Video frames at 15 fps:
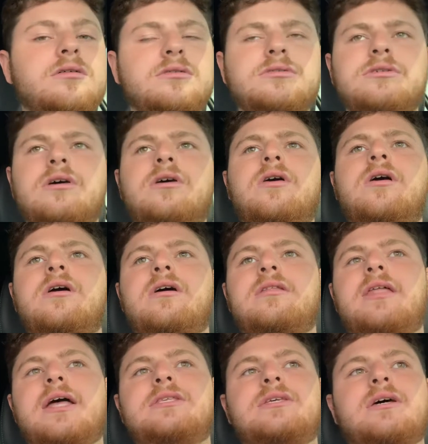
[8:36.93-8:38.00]
So
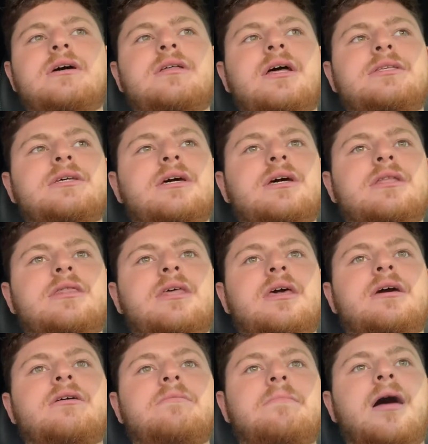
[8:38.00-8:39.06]
that's a good
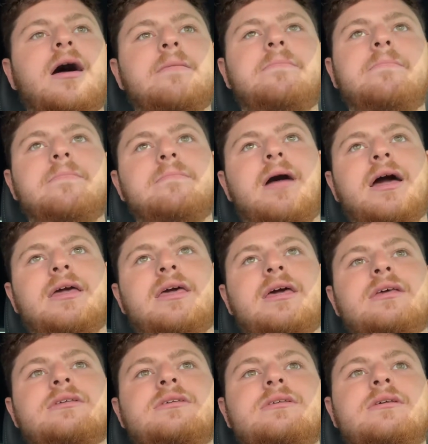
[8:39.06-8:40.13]
thing on my
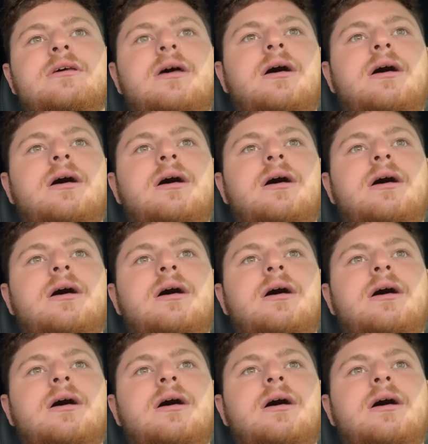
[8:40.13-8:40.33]
case.